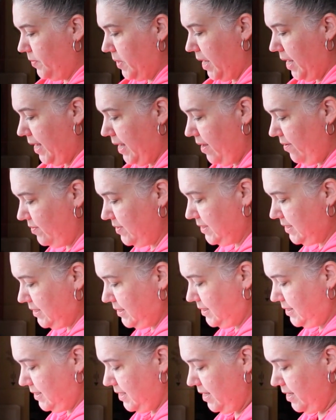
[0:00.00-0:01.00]
I have
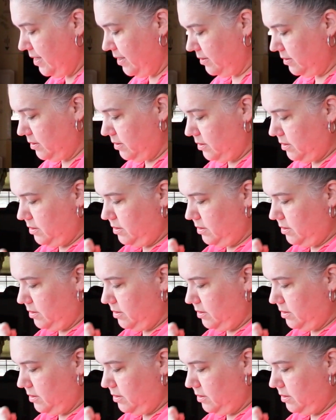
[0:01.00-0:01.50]
since,